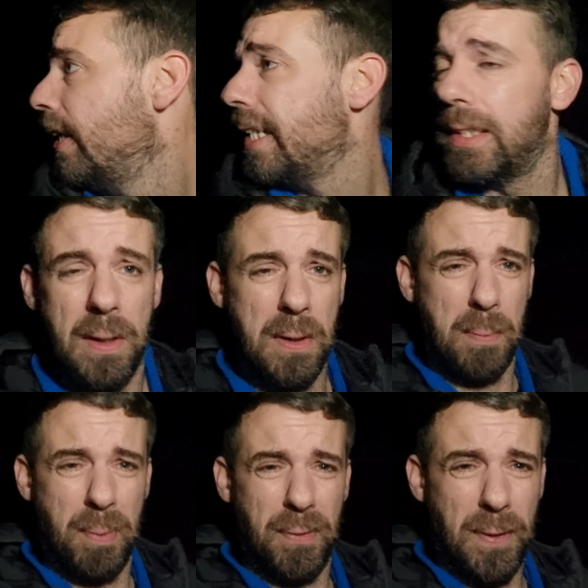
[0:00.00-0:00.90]
it's not
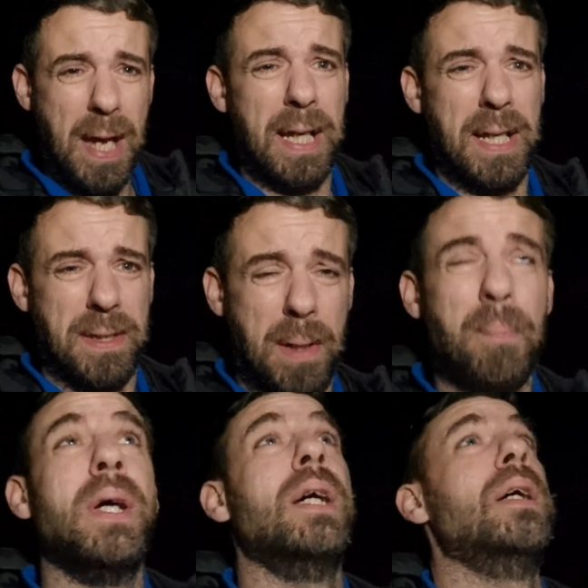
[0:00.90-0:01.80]
long before that gets up.
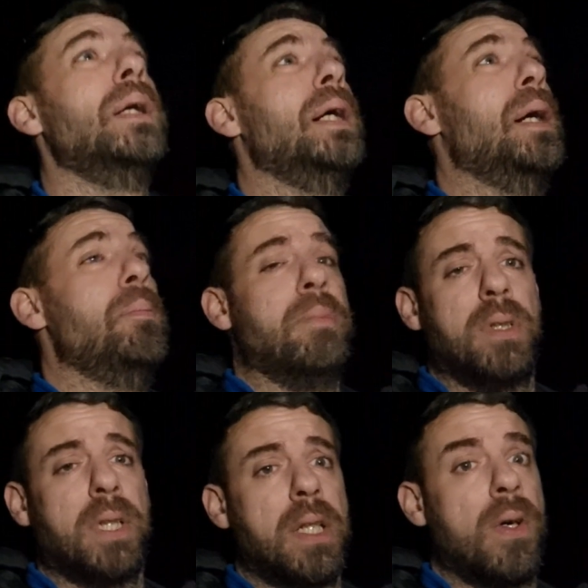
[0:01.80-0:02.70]

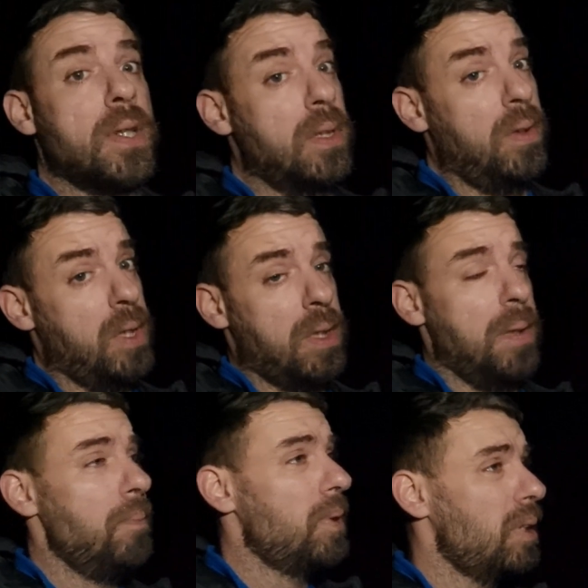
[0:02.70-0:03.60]
Looking nice and orange though.
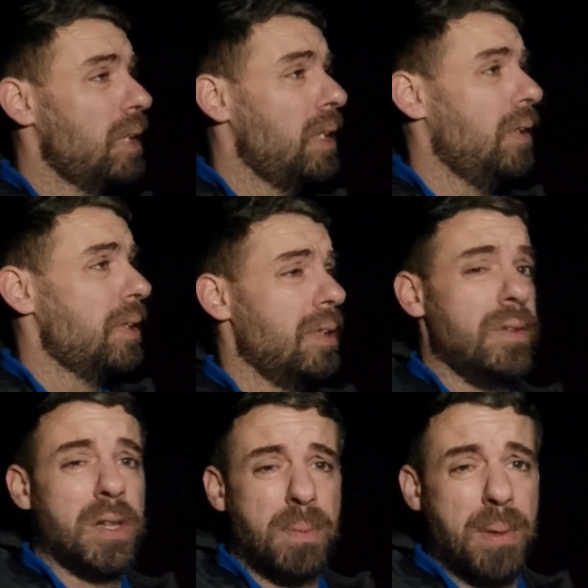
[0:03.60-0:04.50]
It's looking nice and
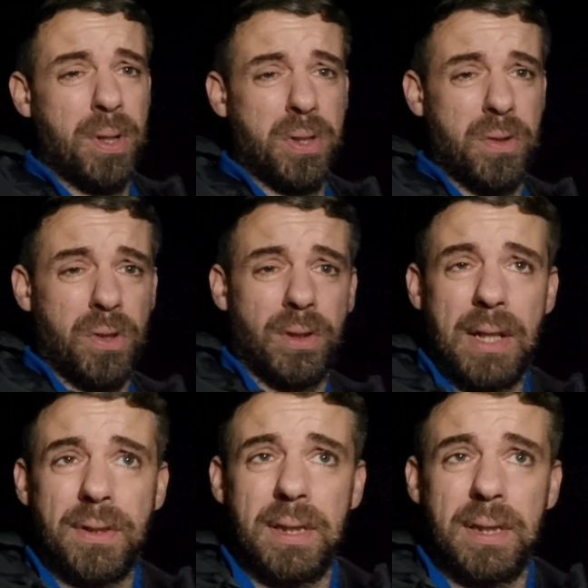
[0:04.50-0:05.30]
orange. Maybe I should have gone down to